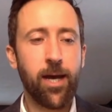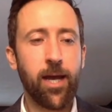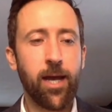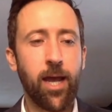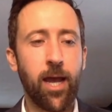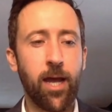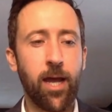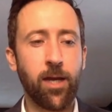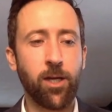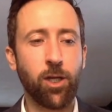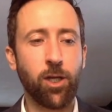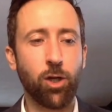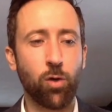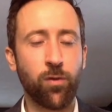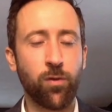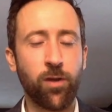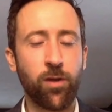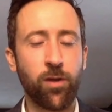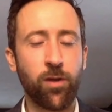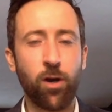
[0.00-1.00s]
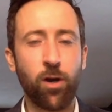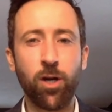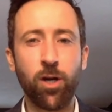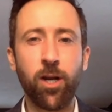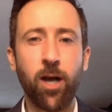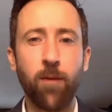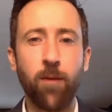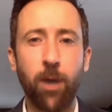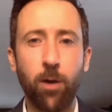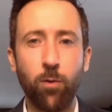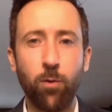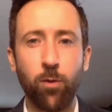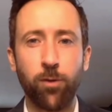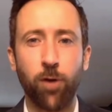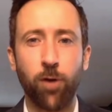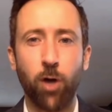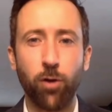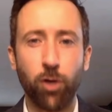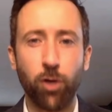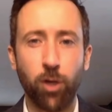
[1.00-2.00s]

And, you know, they're going to come out with all their